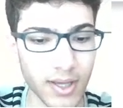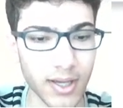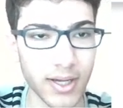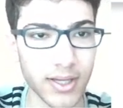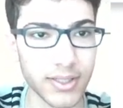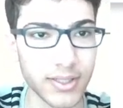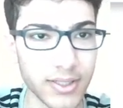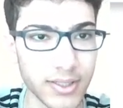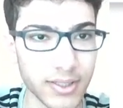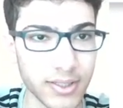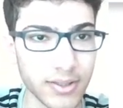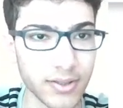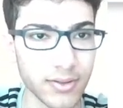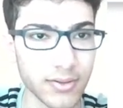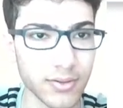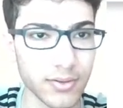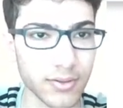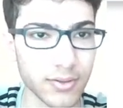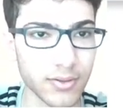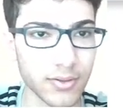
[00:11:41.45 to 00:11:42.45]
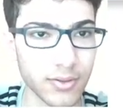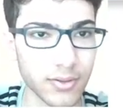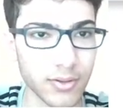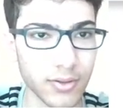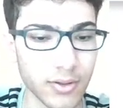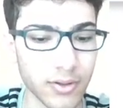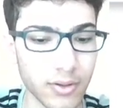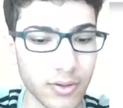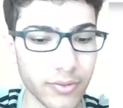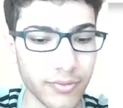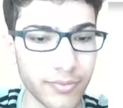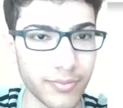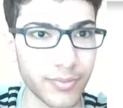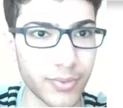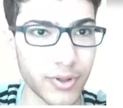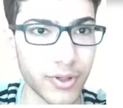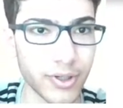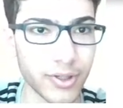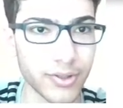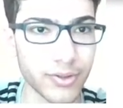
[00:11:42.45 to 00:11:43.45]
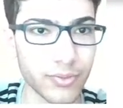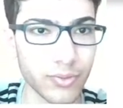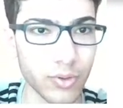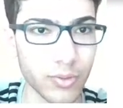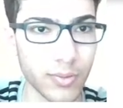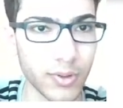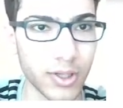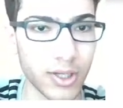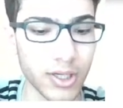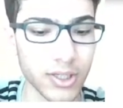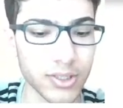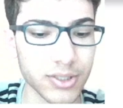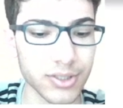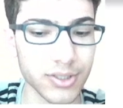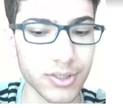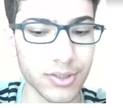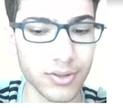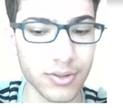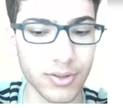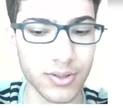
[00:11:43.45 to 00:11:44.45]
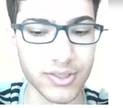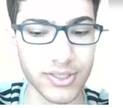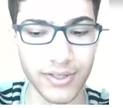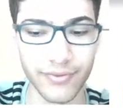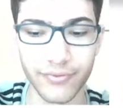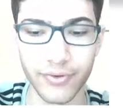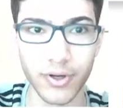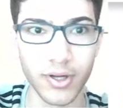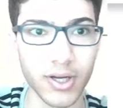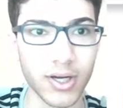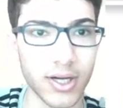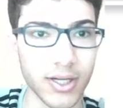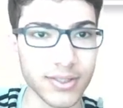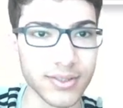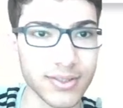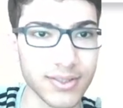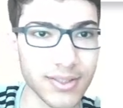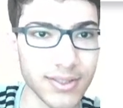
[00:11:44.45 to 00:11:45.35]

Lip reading: ID of part Roblox. Because I forgot.